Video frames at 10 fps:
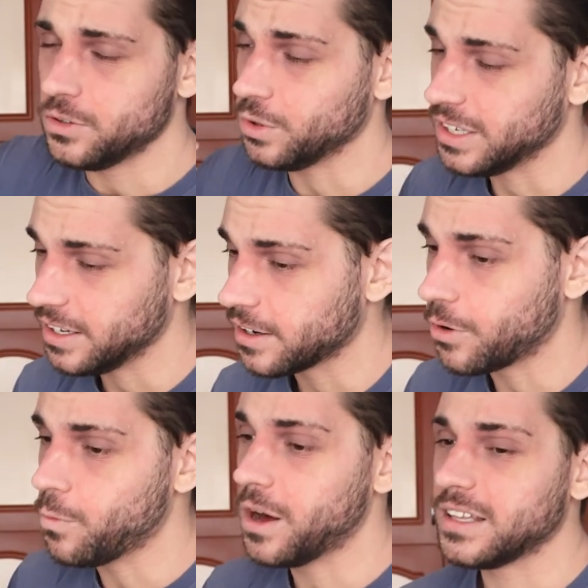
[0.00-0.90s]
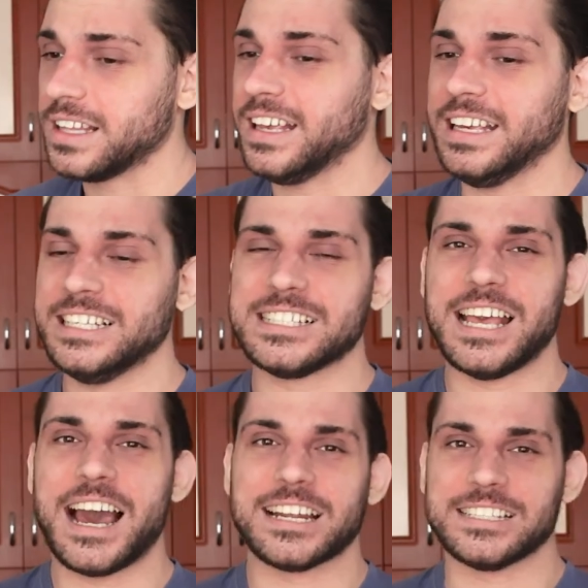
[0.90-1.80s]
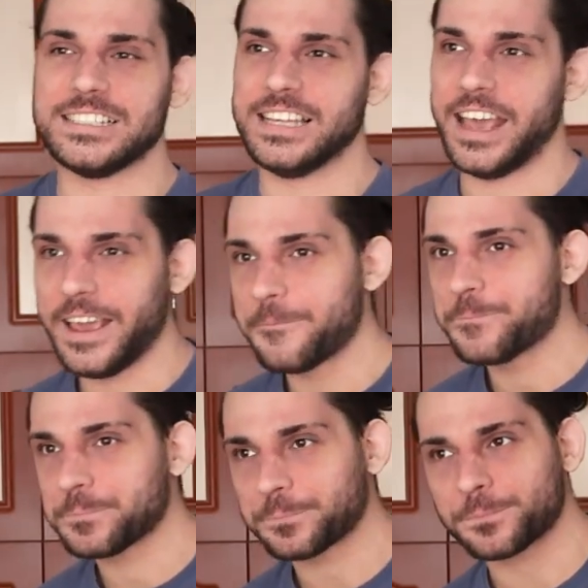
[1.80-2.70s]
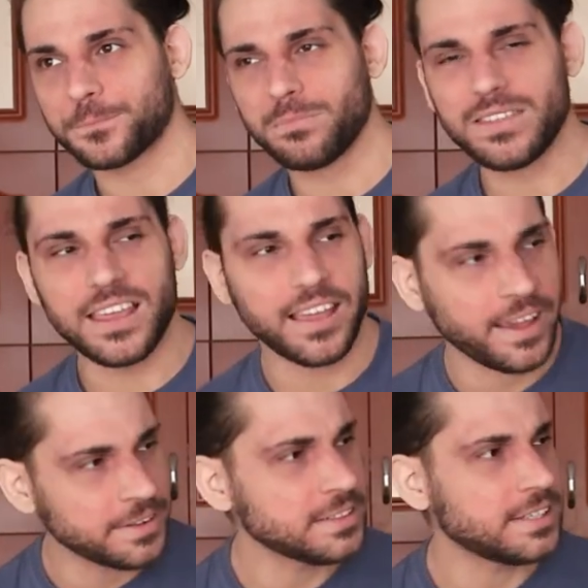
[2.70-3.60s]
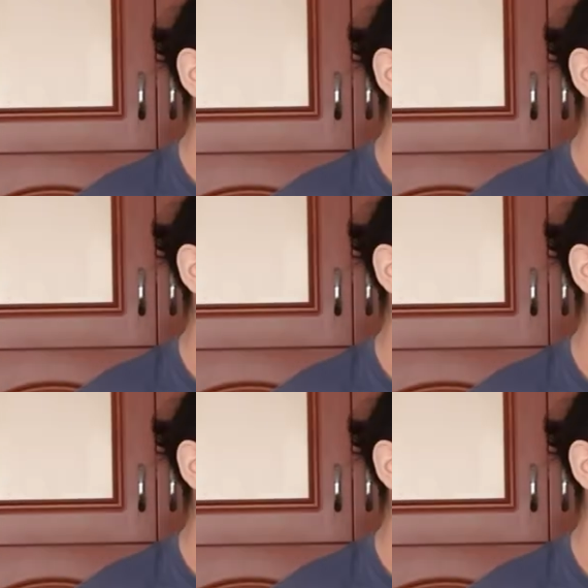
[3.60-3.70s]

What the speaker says: to hear what he's gotta say. And